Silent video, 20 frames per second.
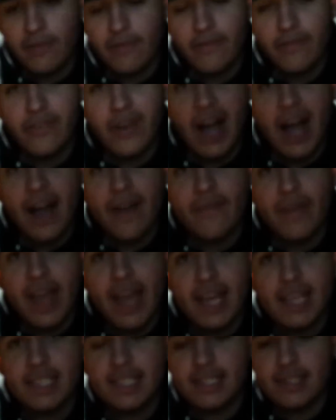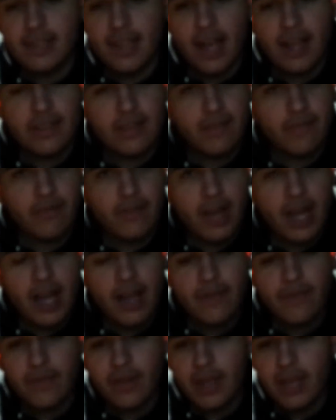5.0s, not the
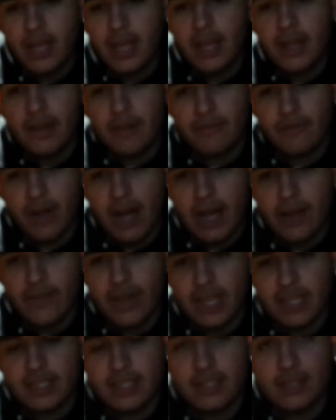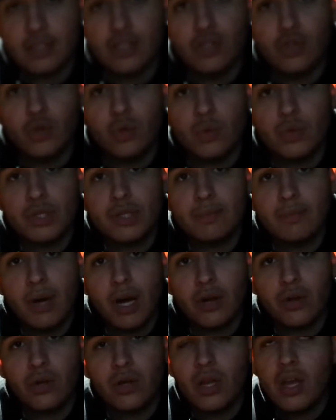5.0s. It's the newest
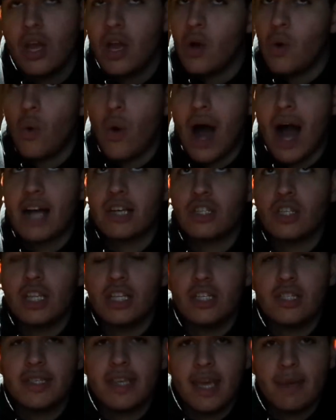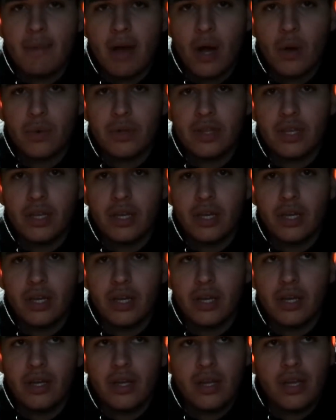model. Well, actually they just came out with
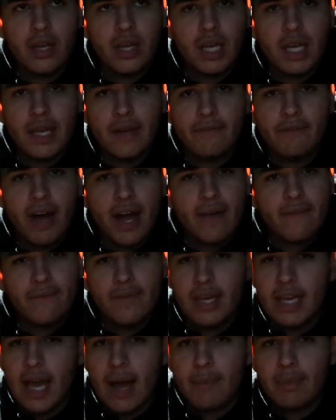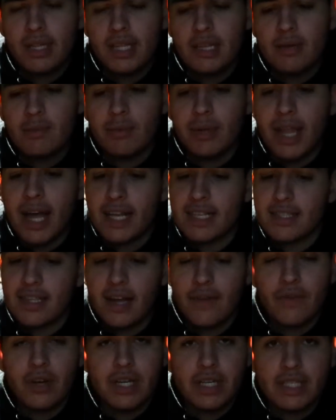the 5B, I believe, but that's
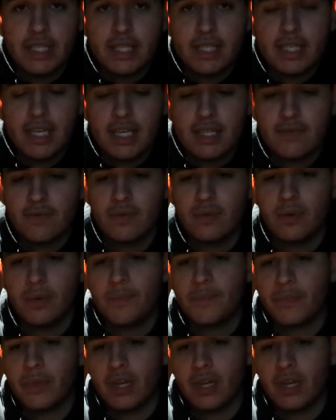not very successful.